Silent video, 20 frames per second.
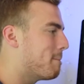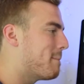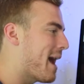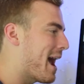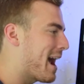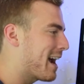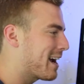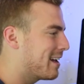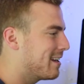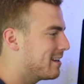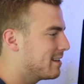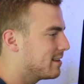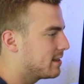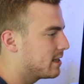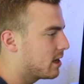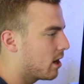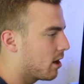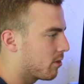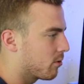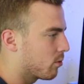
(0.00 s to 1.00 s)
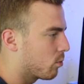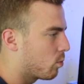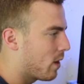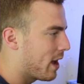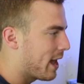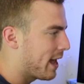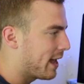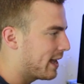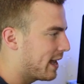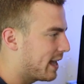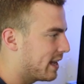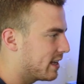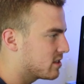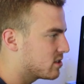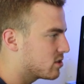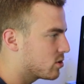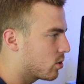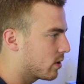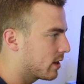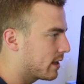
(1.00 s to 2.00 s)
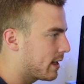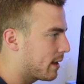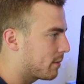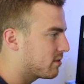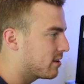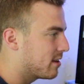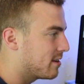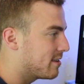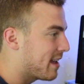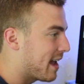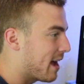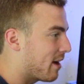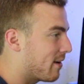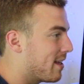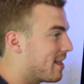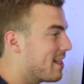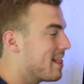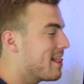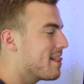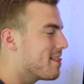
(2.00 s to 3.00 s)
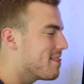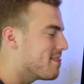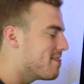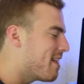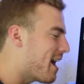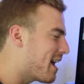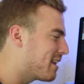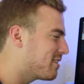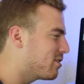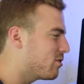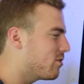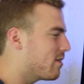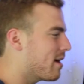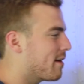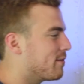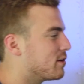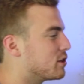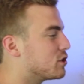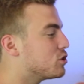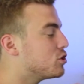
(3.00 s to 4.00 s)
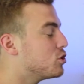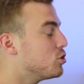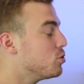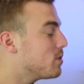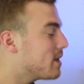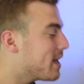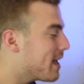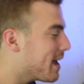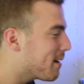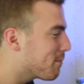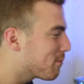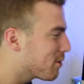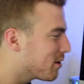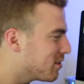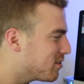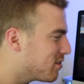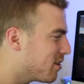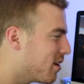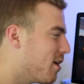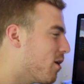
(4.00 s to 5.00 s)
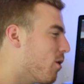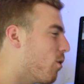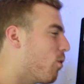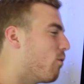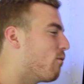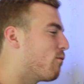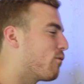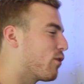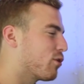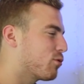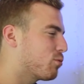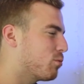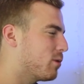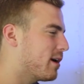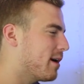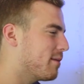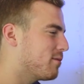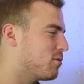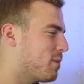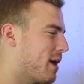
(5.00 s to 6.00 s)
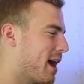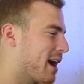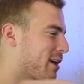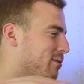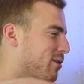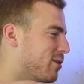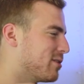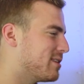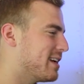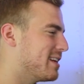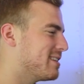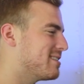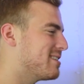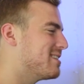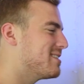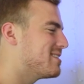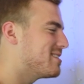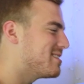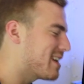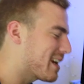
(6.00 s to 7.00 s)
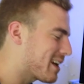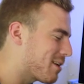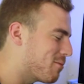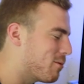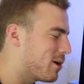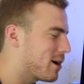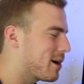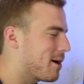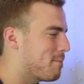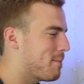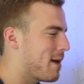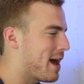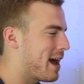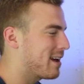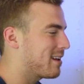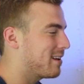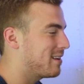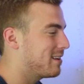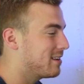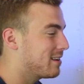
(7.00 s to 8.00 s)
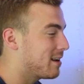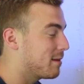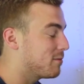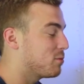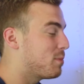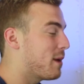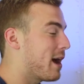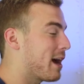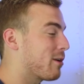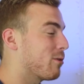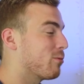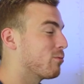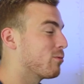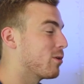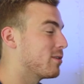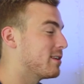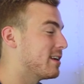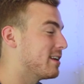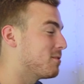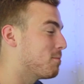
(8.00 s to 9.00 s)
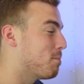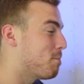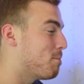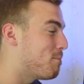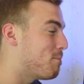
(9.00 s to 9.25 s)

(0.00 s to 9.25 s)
back the other way, and it's totally upside down. That's how you have it. 2 cameras. First one comes back, rotates. Second one comes back, rotates